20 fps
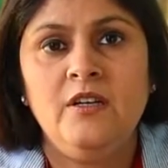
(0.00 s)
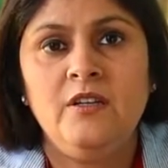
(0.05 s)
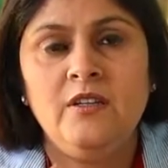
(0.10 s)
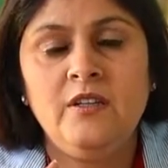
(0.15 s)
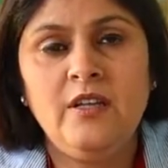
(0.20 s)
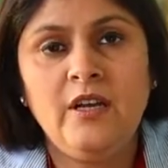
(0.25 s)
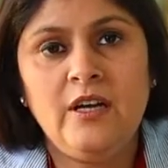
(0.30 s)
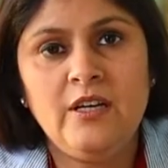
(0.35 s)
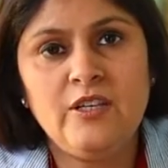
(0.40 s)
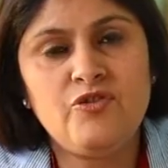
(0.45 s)

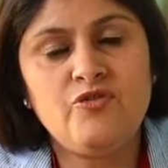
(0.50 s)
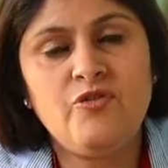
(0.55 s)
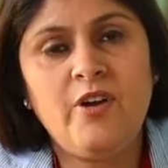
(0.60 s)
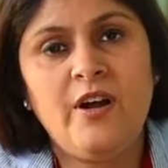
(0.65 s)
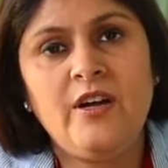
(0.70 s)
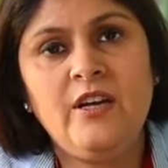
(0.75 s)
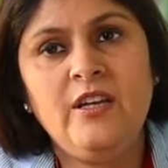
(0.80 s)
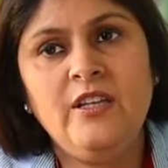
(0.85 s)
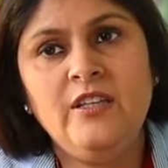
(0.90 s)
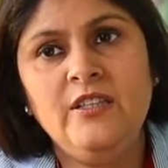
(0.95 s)
they are
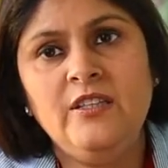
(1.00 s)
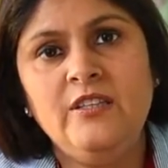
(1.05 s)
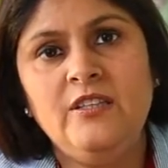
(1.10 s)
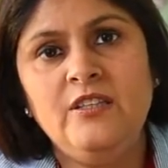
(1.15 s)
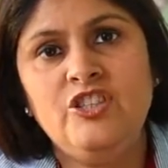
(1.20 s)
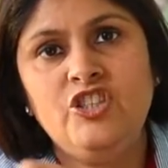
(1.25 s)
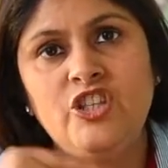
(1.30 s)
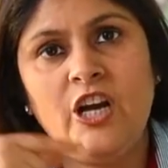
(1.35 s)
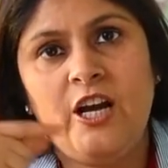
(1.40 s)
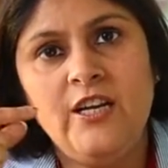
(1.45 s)
struggling that
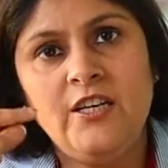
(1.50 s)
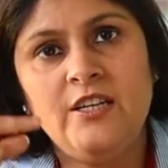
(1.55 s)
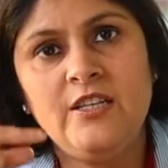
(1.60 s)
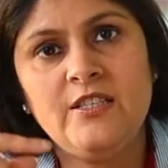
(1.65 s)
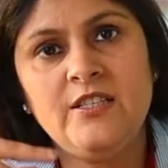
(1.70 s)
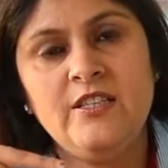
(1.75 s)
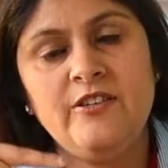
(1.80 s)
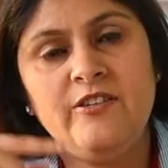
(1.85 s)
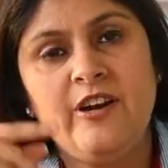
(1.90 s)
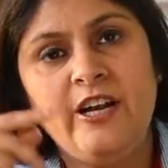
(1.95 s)
the child
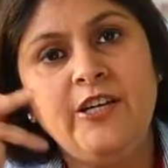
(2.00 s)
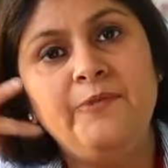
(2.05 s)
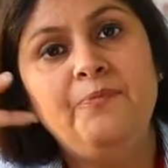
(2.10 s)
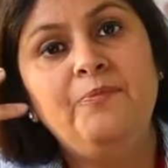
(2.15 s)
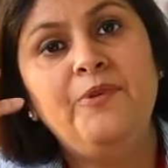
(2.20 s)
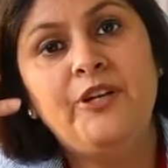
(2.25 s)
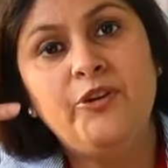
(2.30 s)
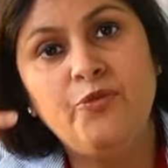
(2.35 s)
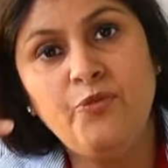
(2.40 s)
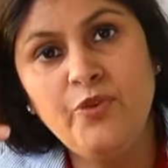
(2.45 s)
doesn't write
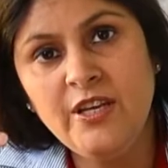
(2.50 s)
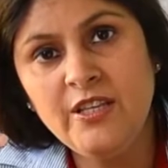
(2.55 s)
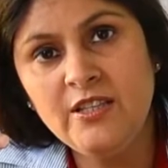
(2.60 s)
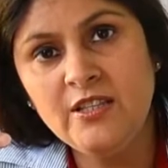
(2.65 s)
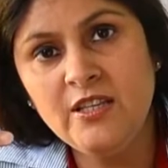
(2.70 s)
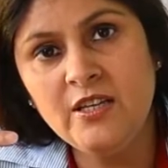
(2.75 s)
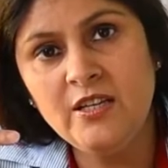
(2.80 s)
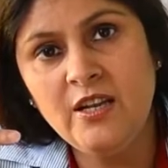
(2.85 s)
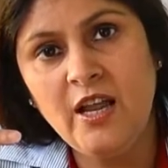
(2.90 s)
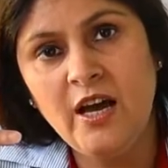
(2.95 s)
between
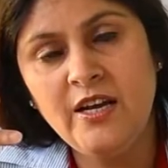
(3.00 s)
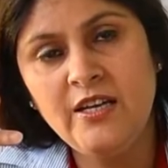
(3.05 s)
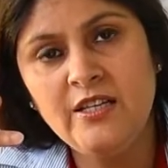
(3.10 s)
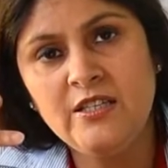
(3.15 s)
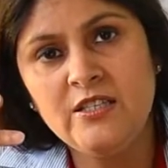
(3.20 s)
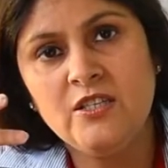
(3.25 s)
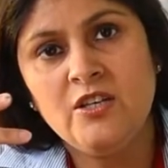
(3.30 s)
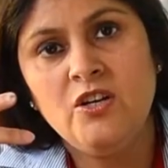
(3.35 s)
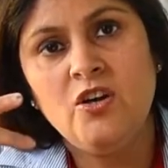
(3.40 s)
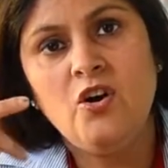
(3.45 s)
the lines,